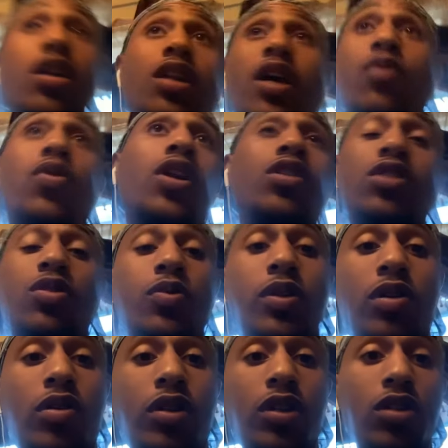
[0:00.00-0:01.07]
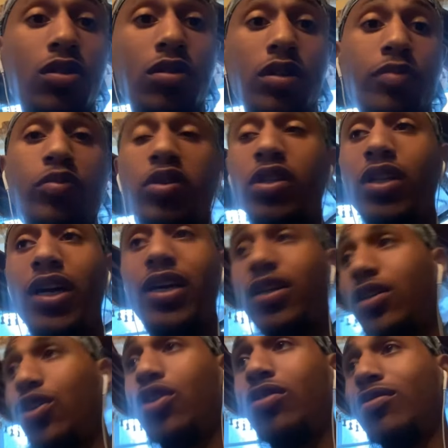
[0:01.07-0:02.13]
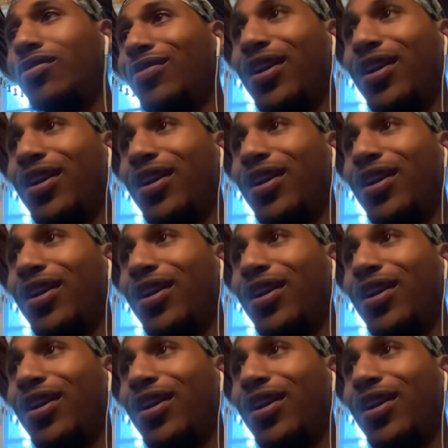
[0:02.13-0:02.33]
like, what else are we gonna do to be like, yo,